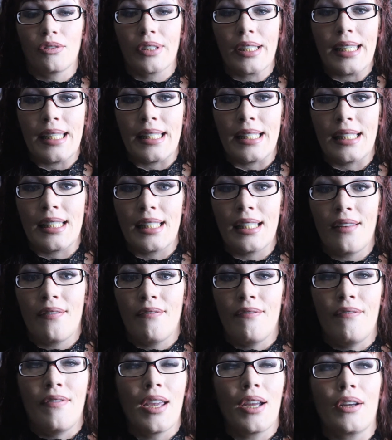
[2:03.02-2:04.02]
written,
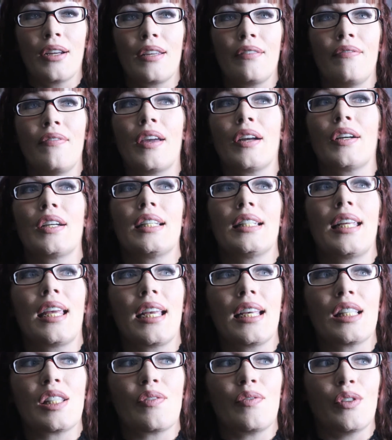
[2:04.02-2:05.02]
very, very
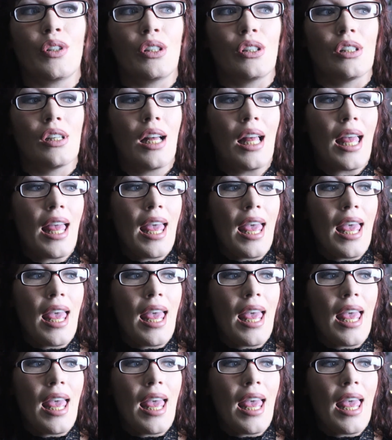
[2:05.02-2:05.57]
tasteful,